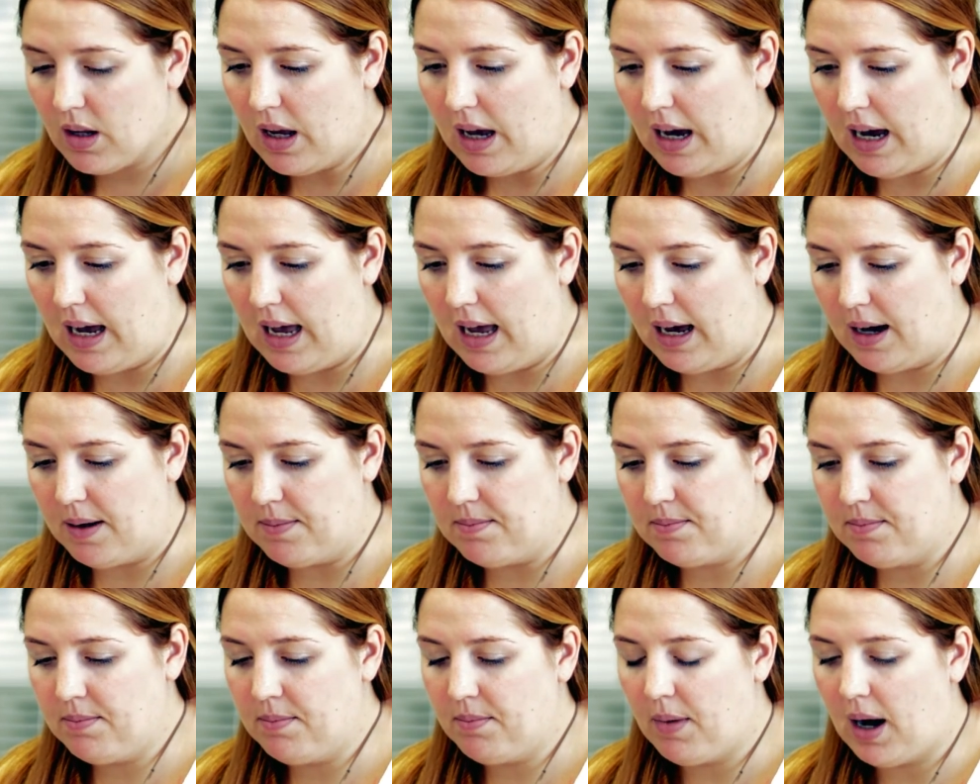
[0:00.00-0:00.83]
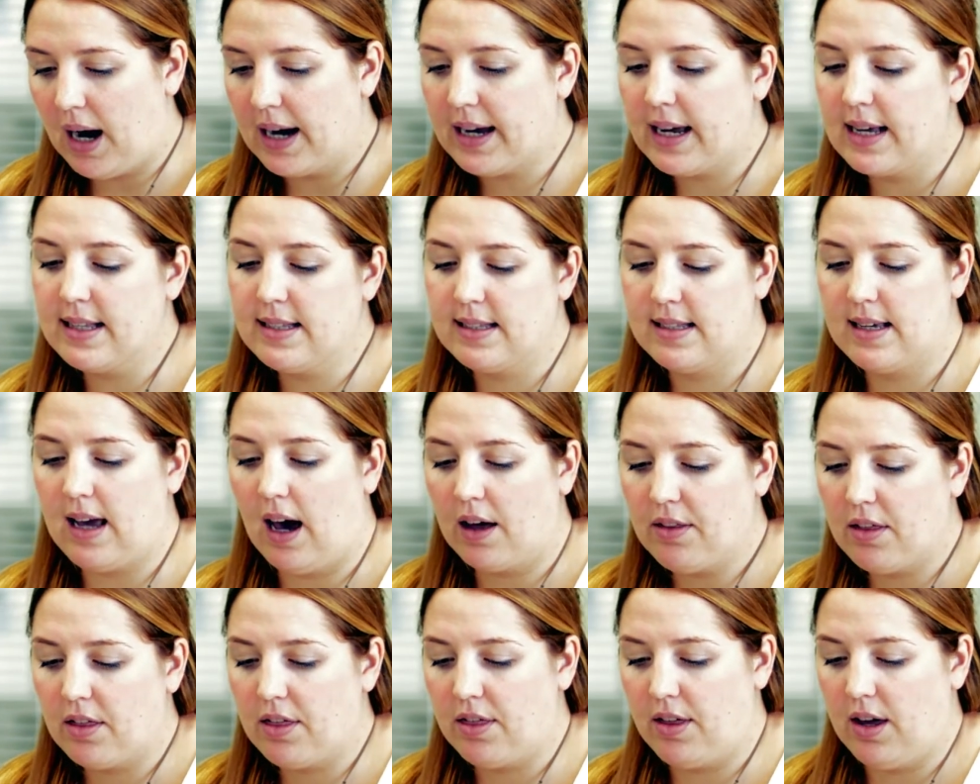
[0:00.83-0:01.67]
I guess the
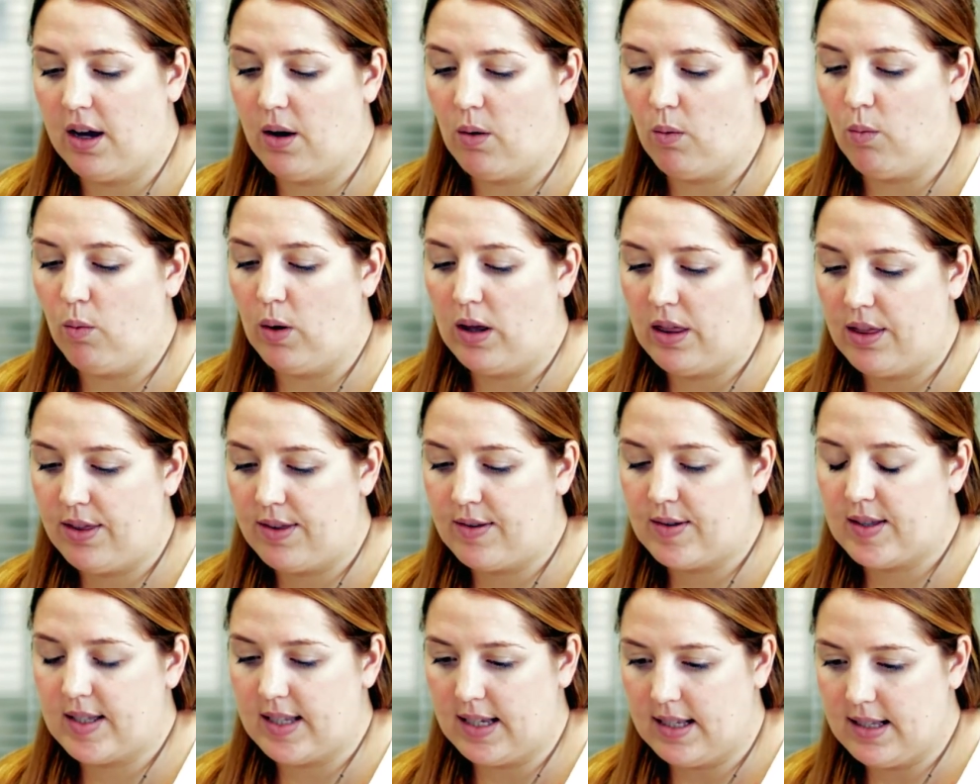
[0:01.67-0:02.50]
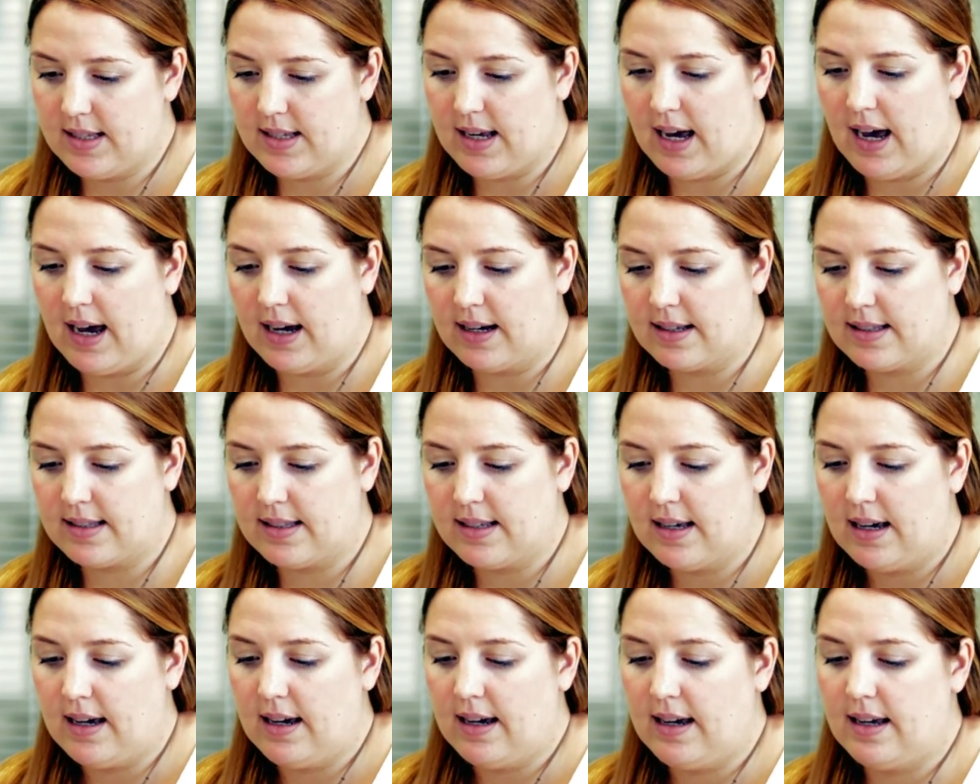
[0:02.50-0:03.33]
other thing with
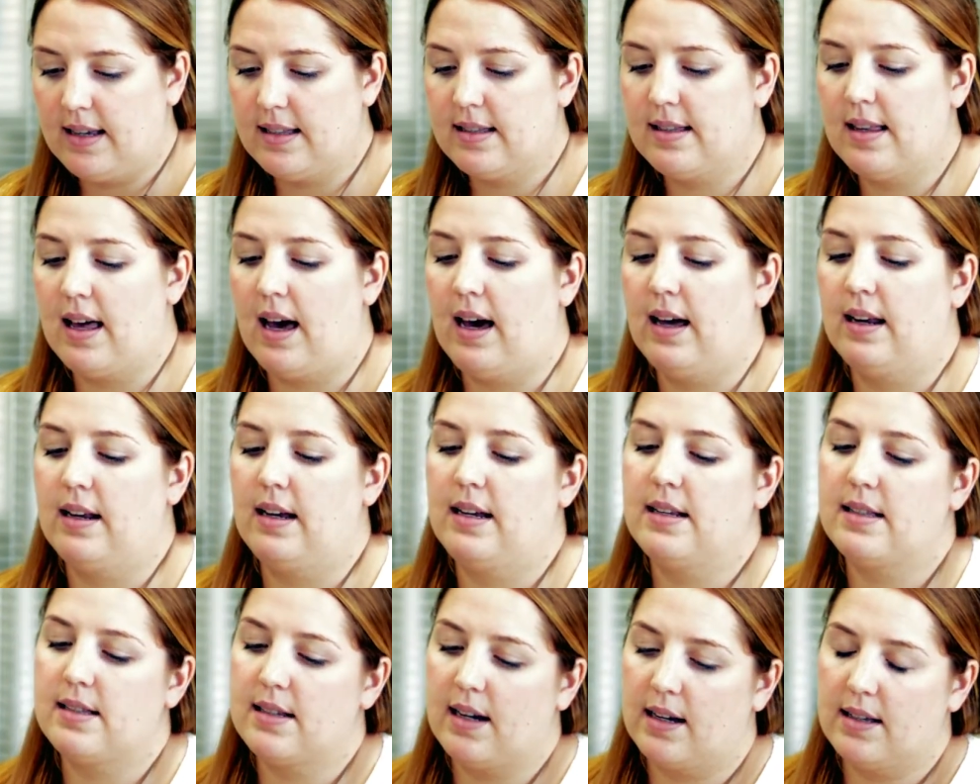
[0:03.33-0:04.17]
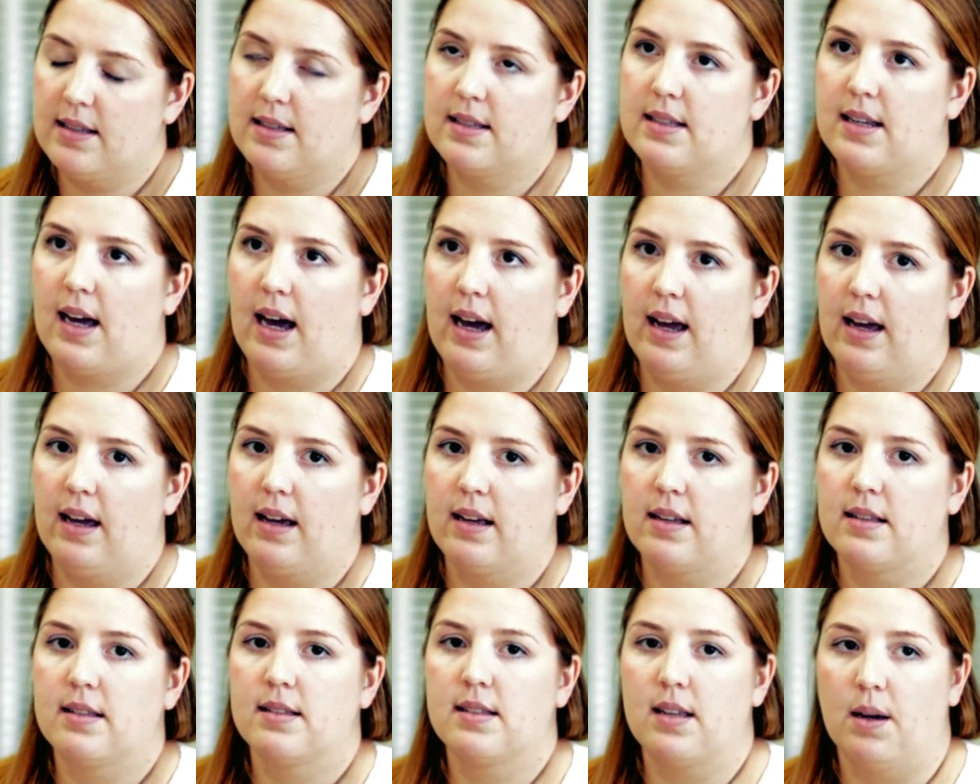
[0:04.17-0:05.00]
syntax is that it does take
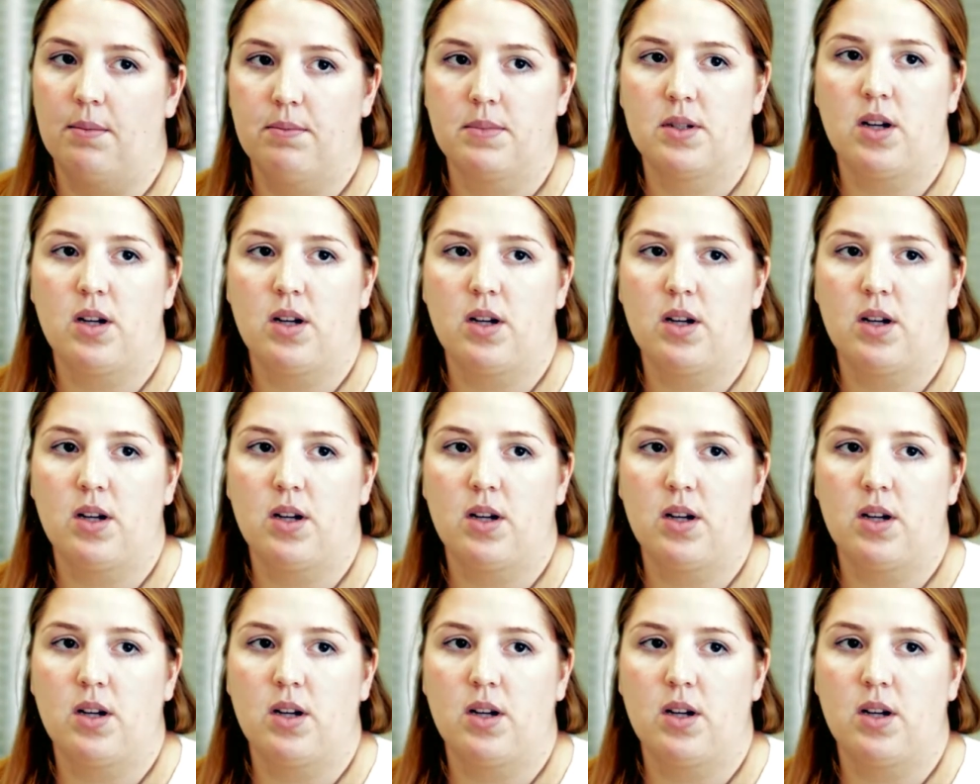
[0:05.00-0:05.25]
some